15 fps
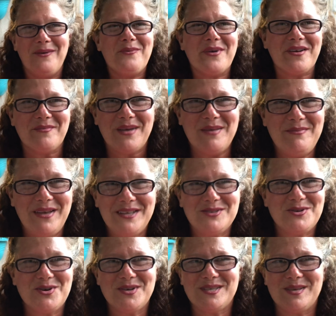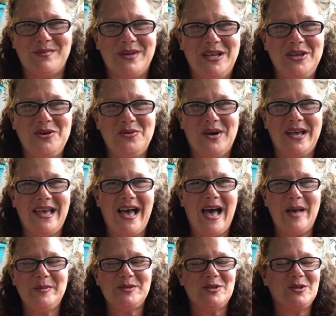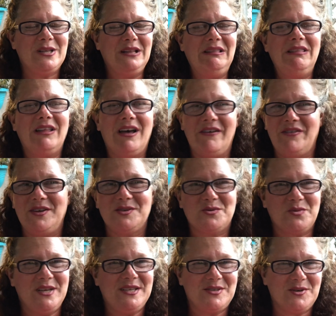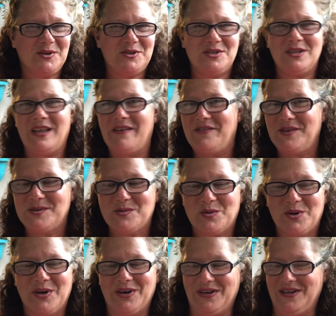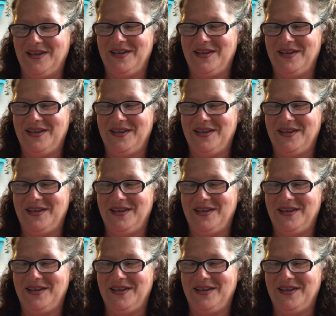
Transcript: one of my mentors, somebody who I absolutely love his research, love his work.